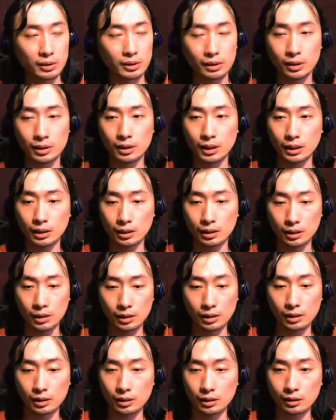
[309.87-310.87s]
But
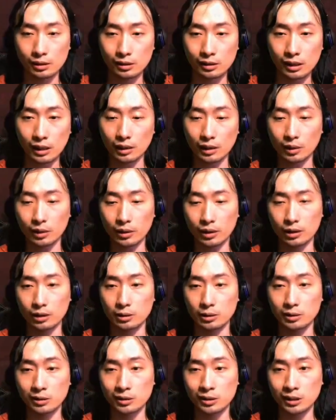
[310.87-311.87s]
most of the times, I
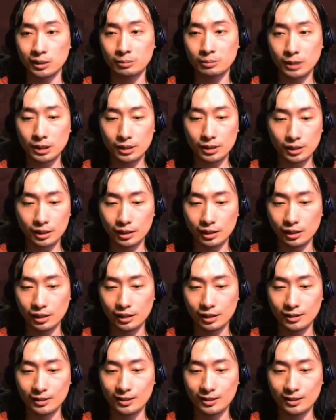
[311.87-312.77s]
think if you just do